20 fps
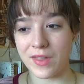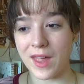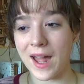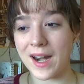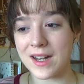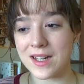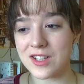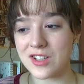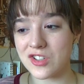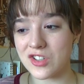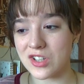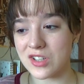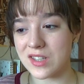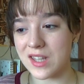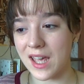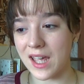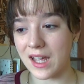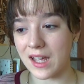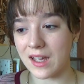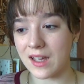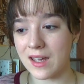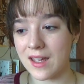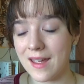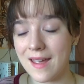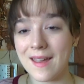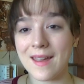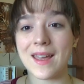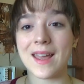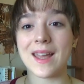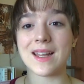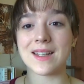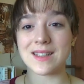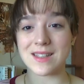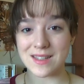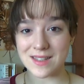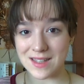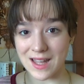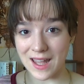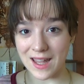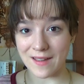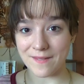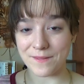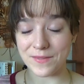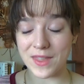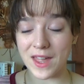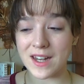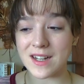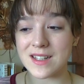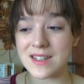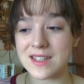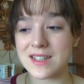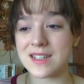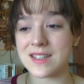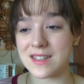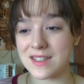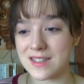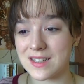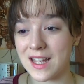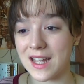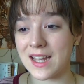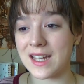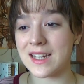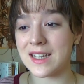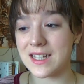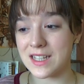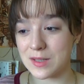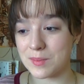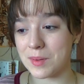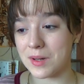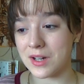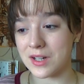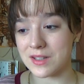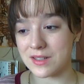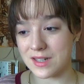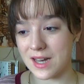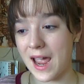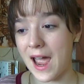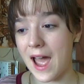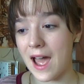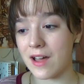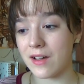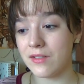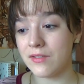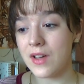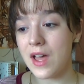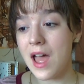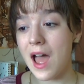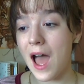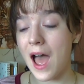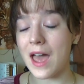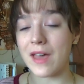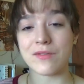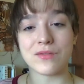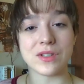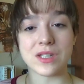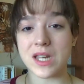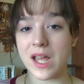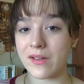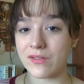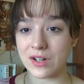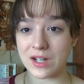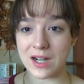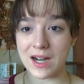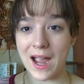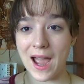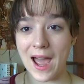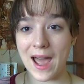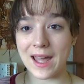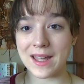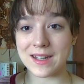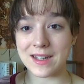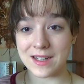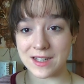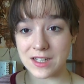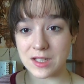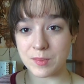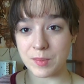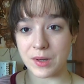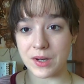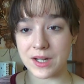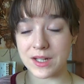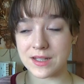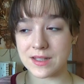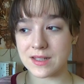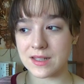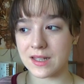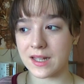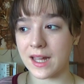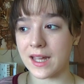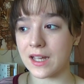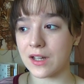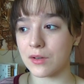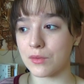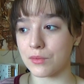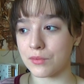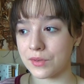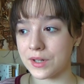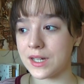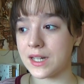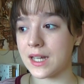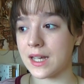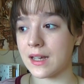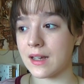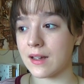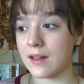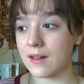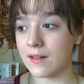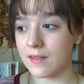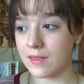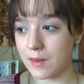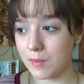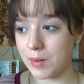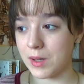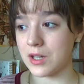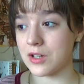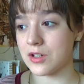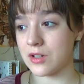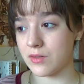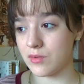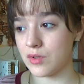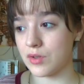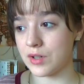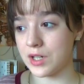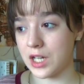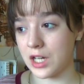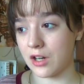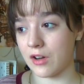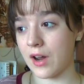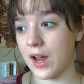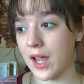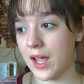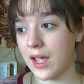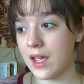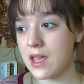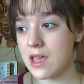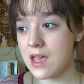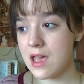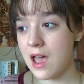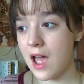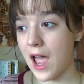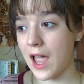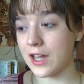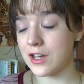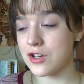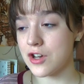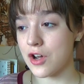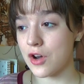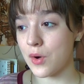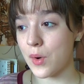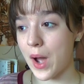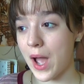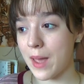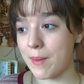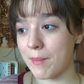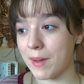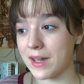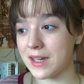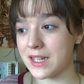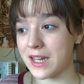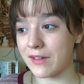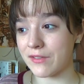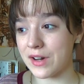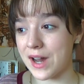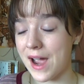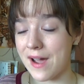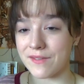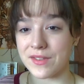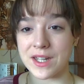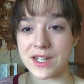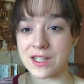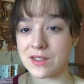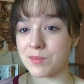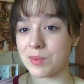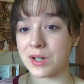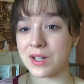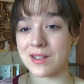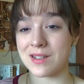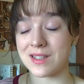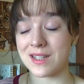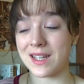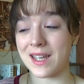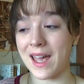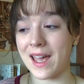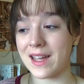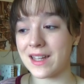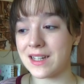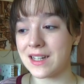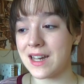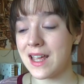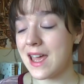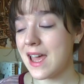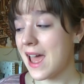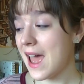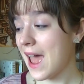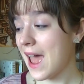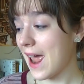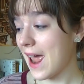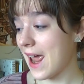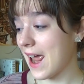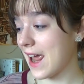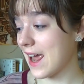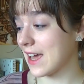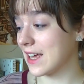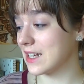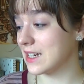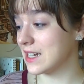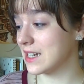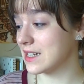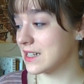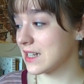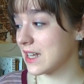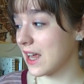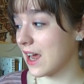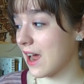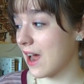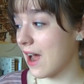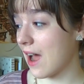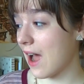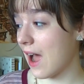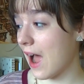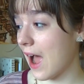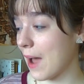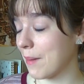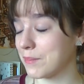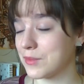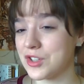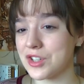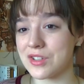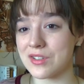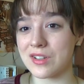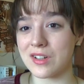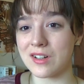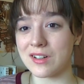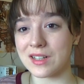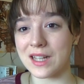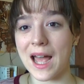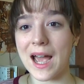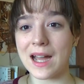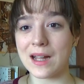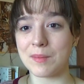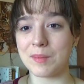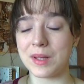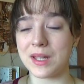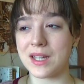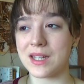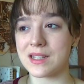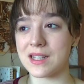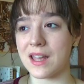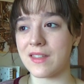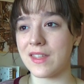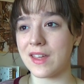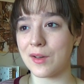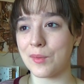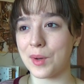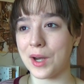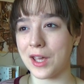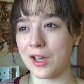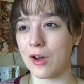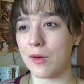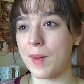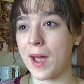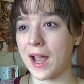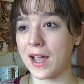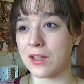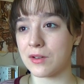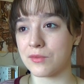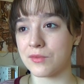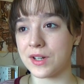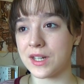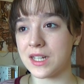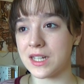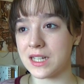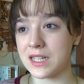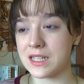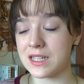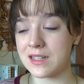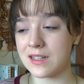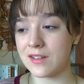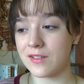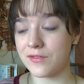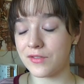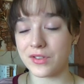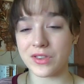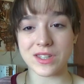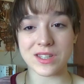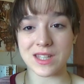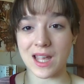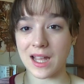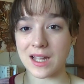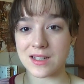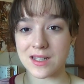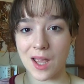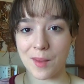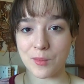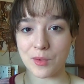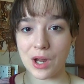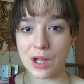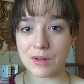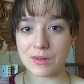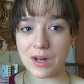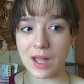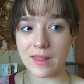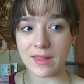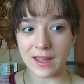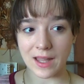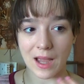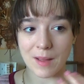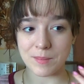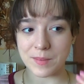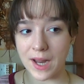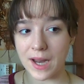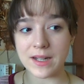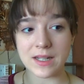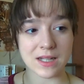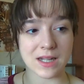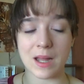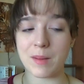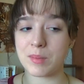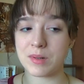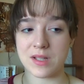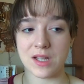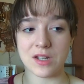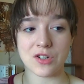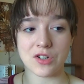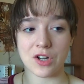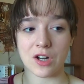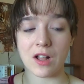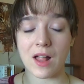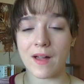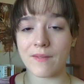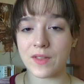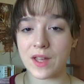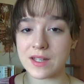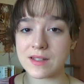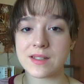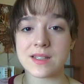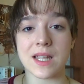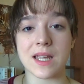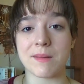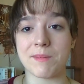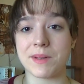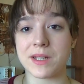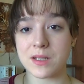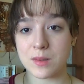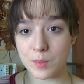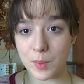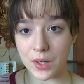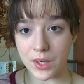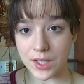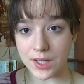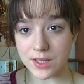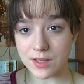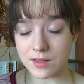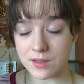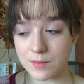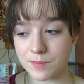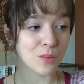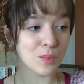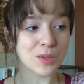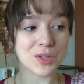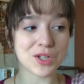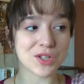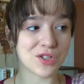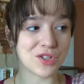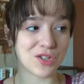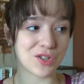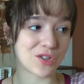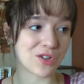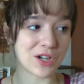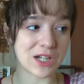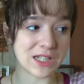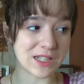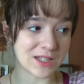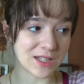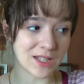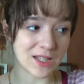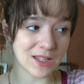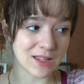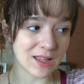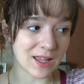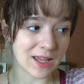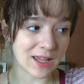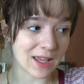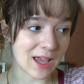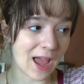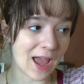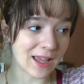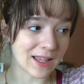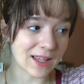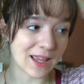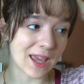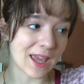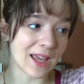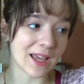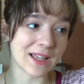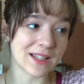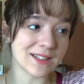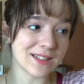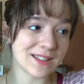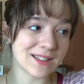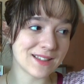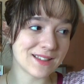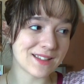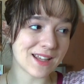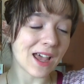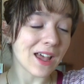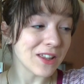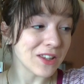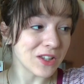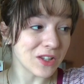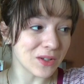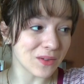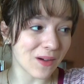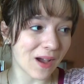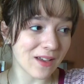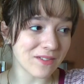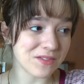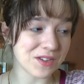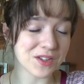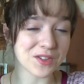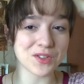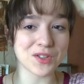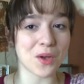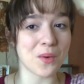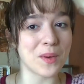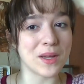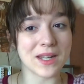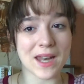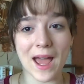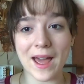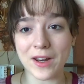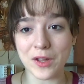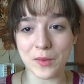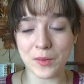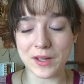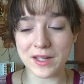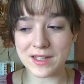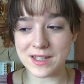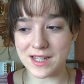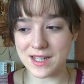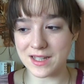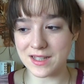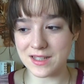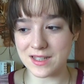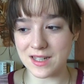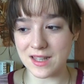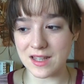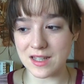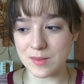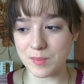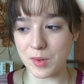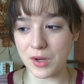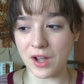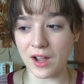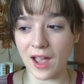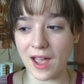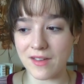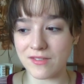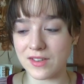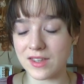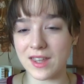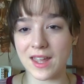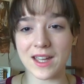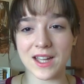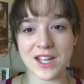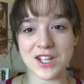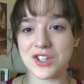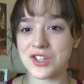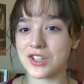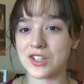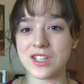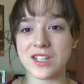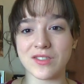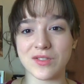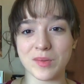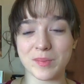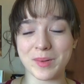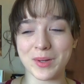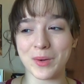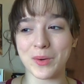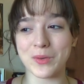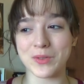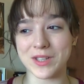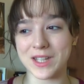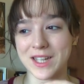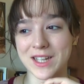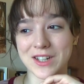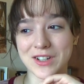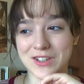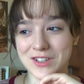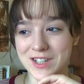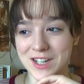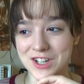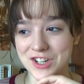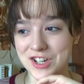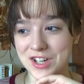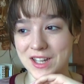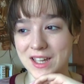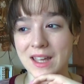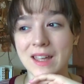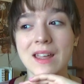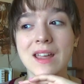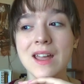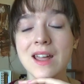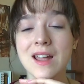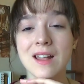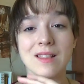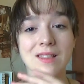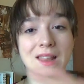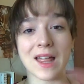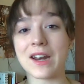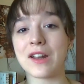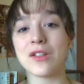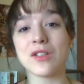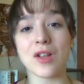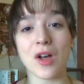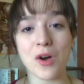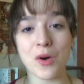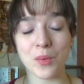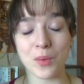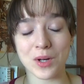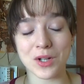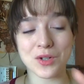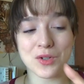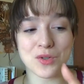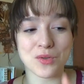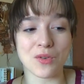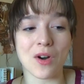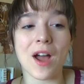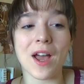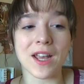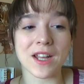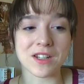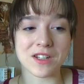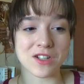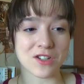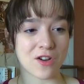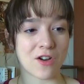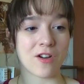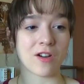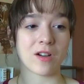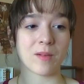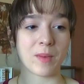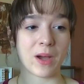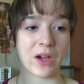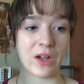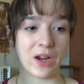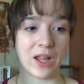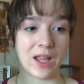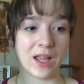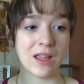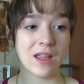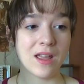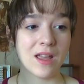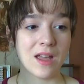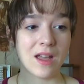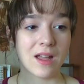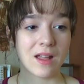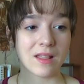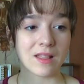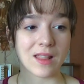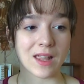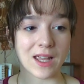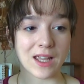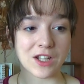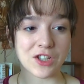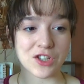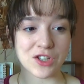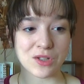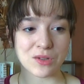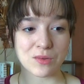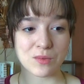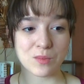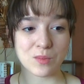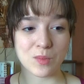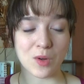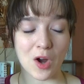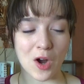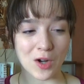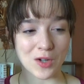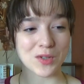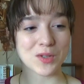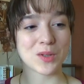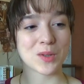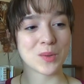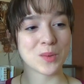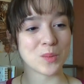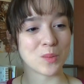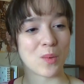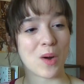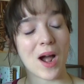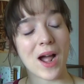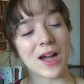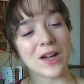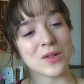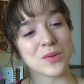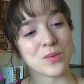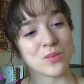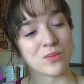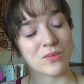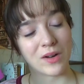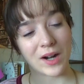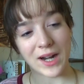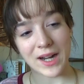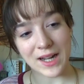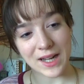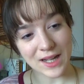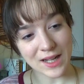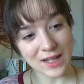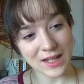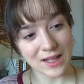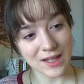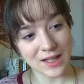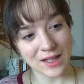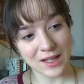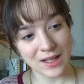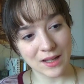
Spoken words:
That is just like insane. That is an insane experience to have. I've never had an experience like reading The Picture of Dorian Gray. I know I might never have that experience again, and I'm just glad, because I think when I go back and read it for the second time around, like, I'm 99% sure I'll have that same experience, which is just crazy. Like, I can't tell you, I feel so inadequate next to this book. I feel like I shouldn't even be holding it or touching it, let alone trying to talk about it. Like, just Oscar Wilde writing.